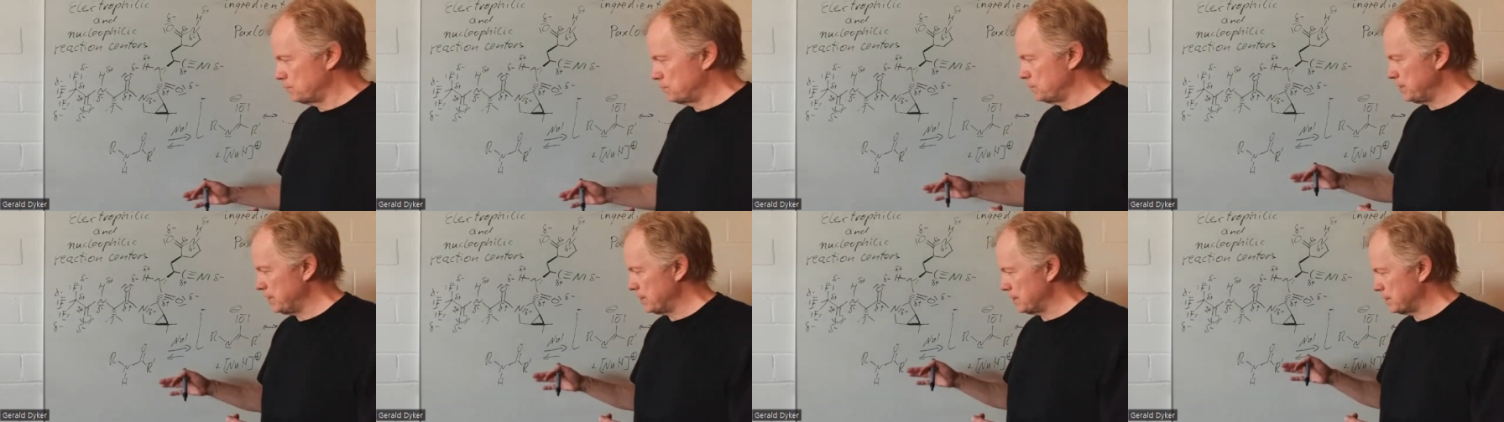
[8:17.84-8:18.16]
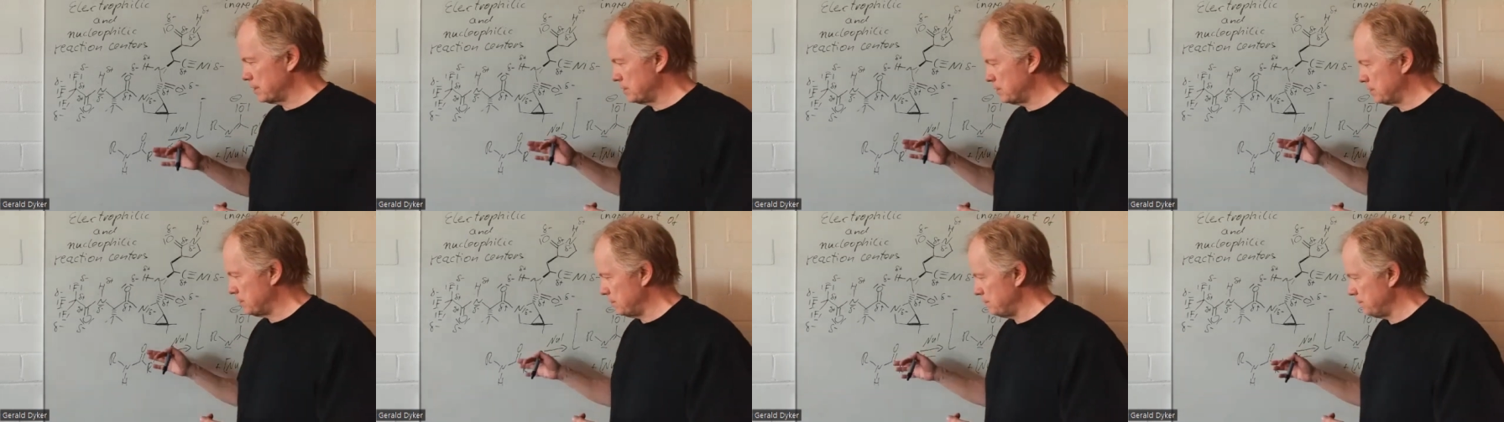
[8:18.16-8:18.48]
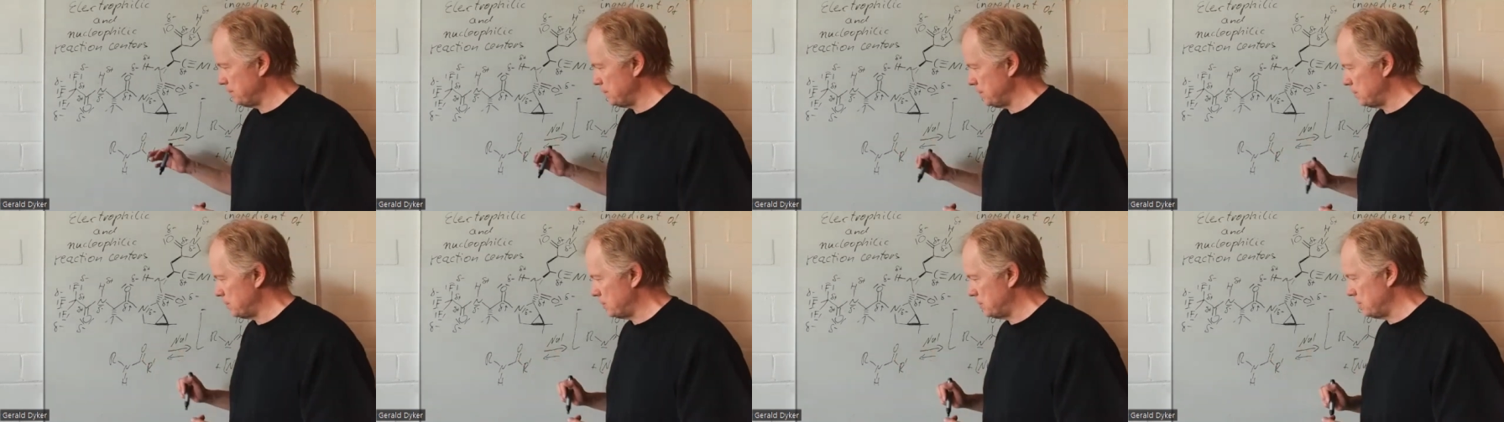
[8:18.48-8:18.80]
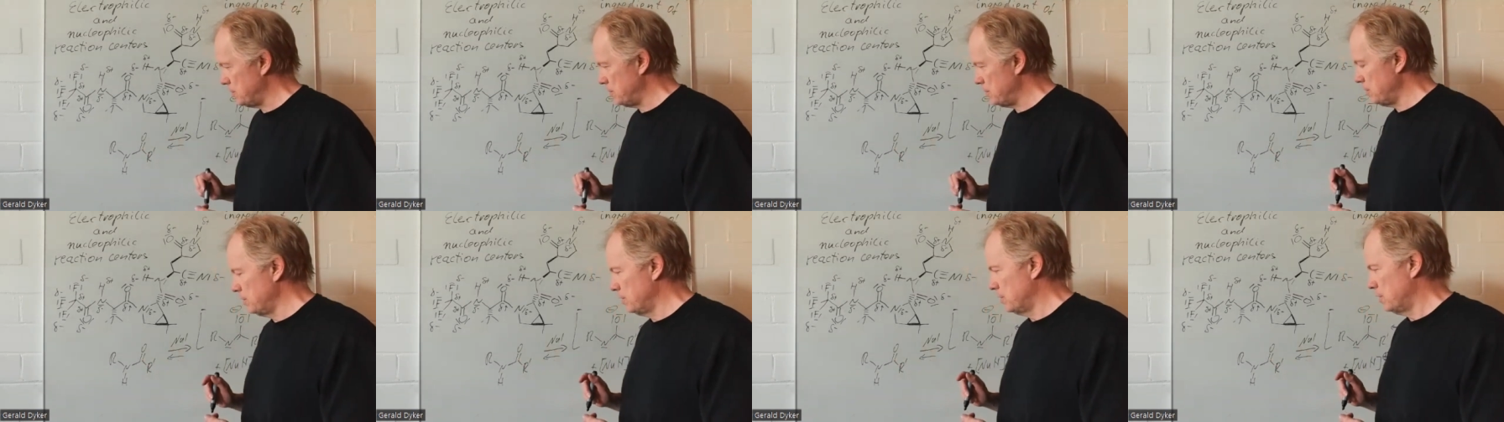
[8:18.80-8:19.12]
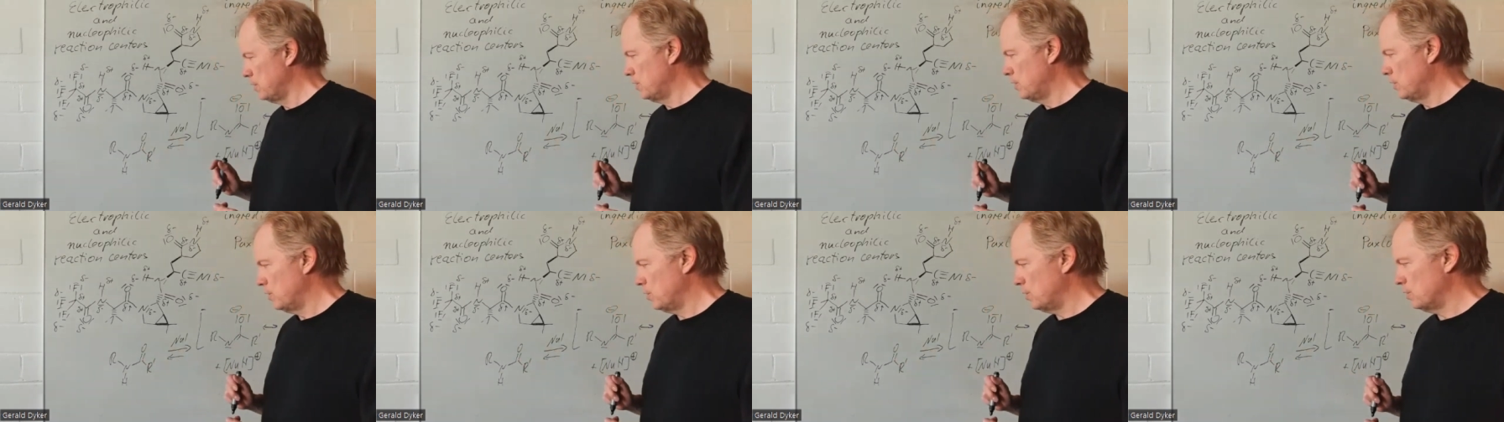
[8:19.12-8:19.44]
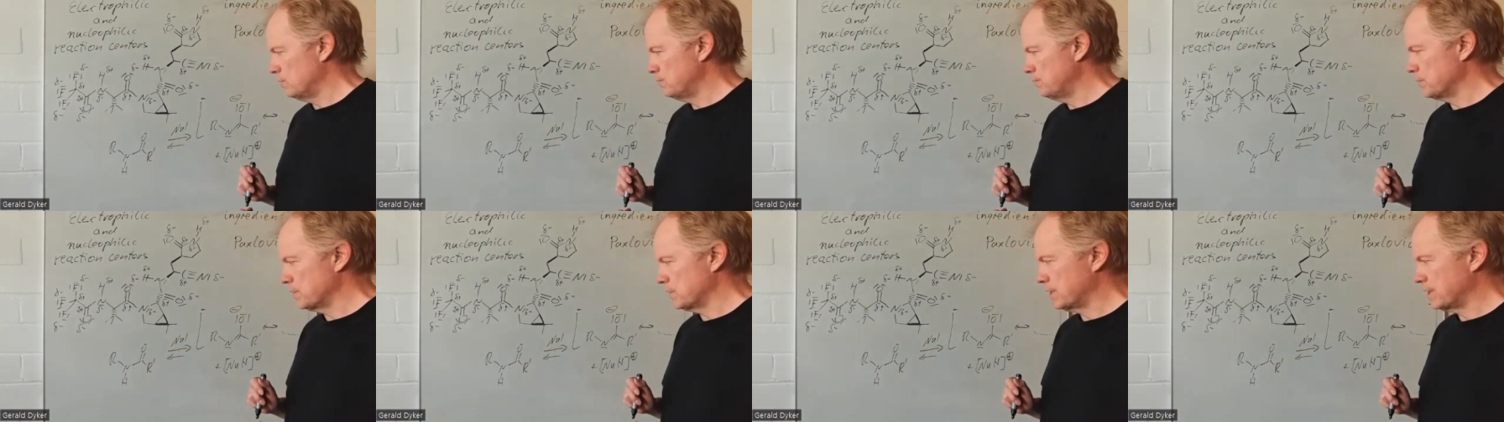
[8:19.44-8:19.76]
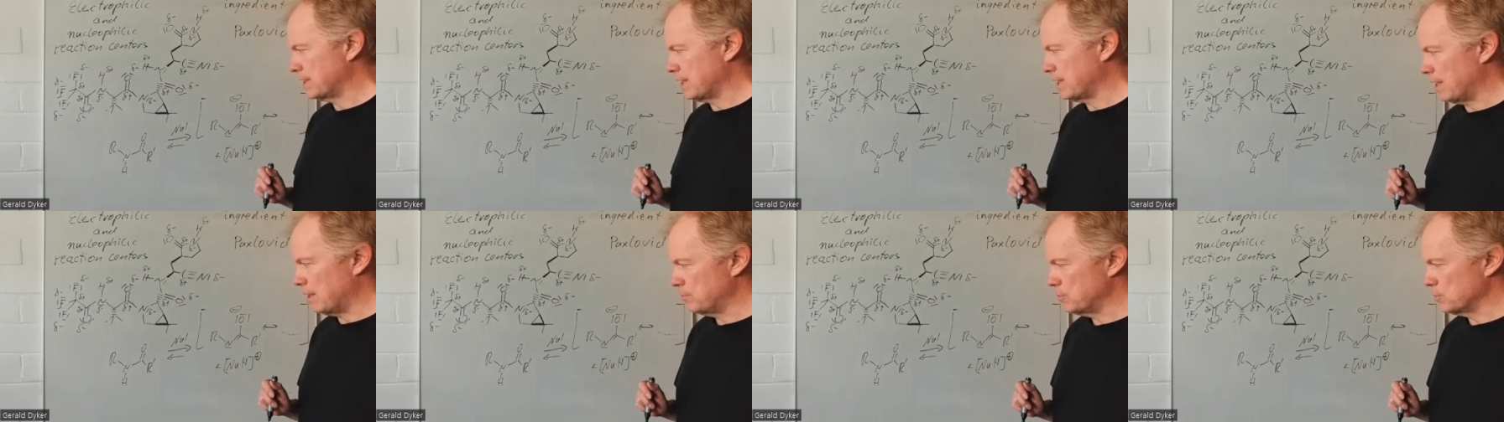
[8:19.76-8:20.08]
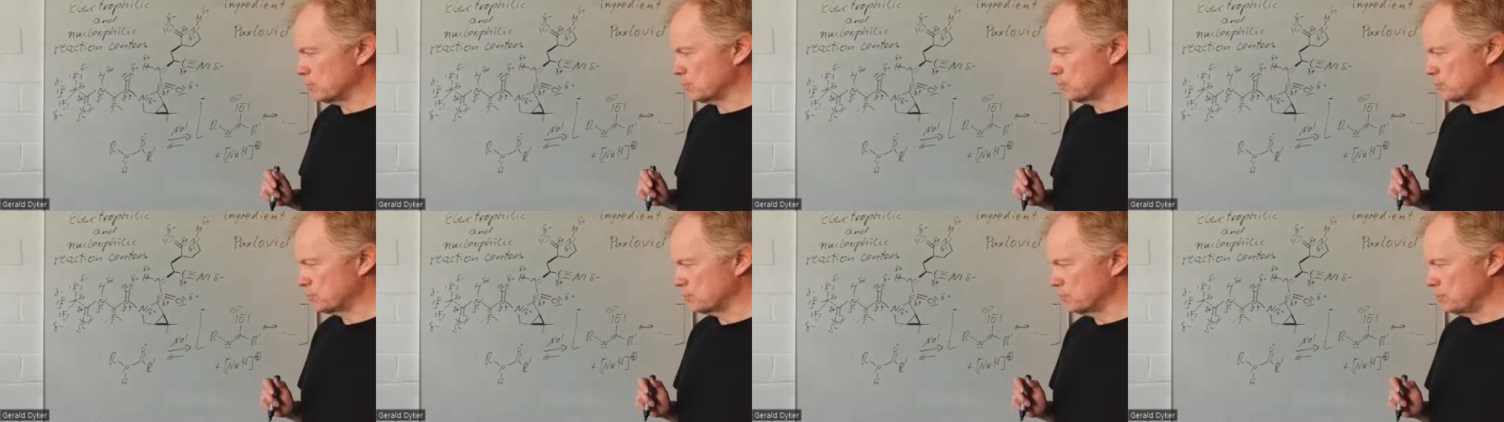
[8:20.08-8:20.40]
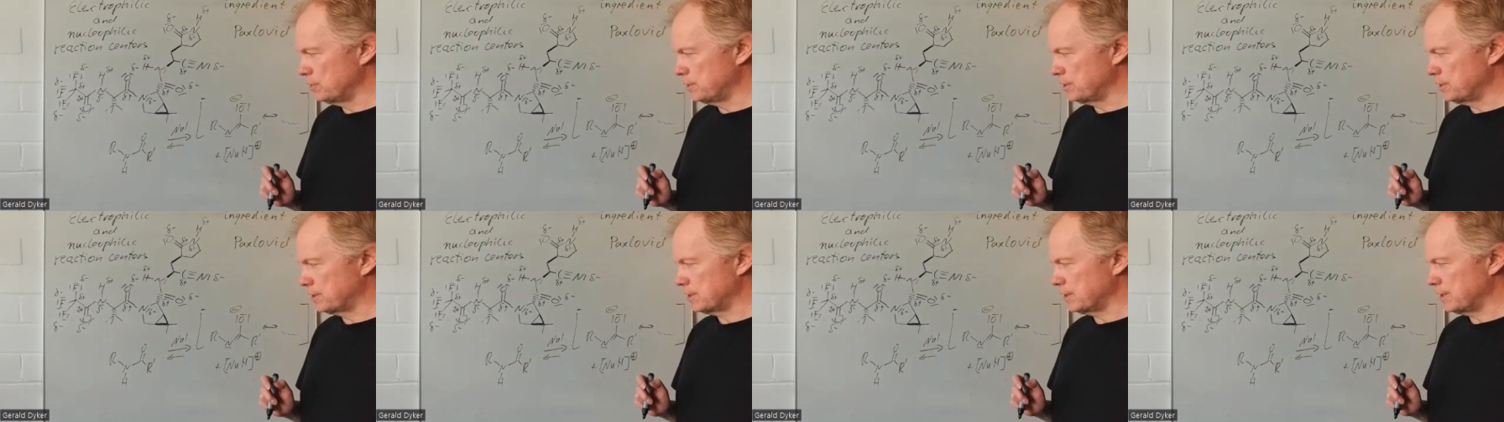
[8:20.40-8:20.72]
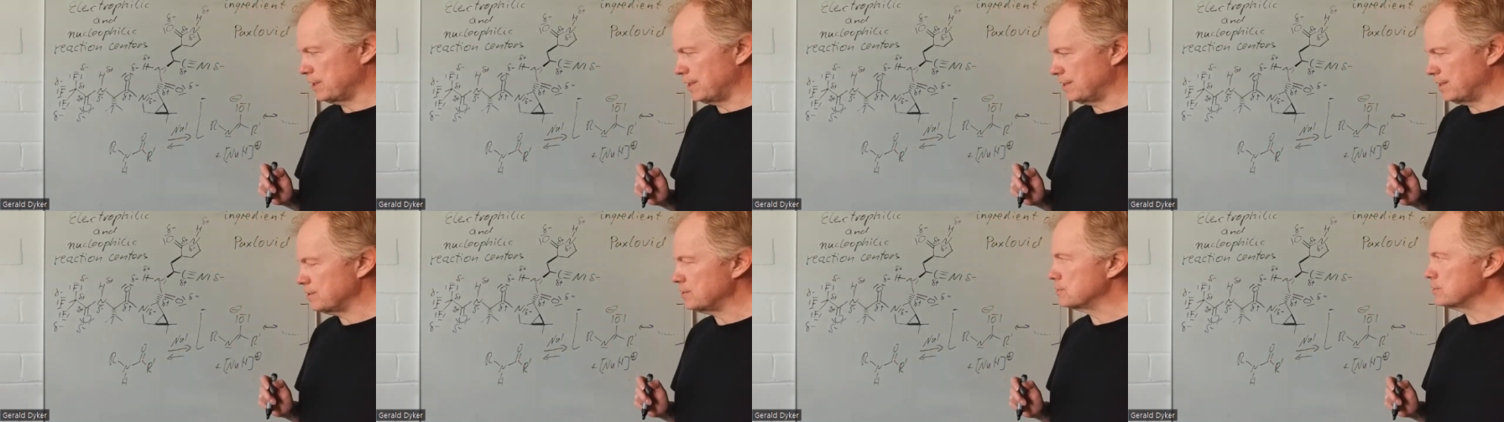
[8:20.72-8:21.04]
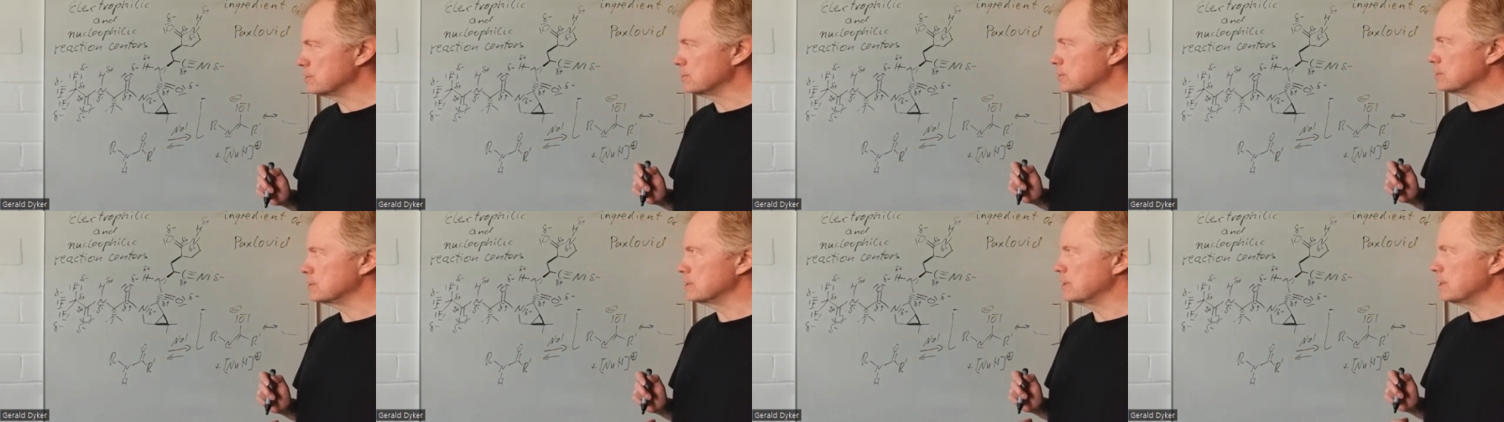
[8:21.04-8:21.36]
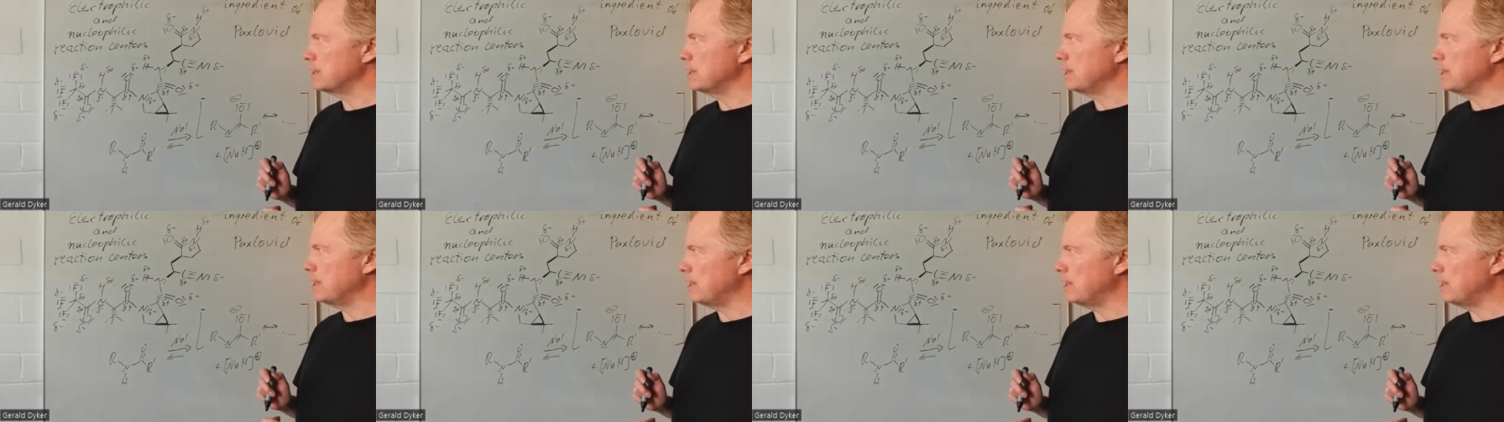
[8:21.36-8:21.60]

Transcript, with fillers: the reactivity of a carboxylic acid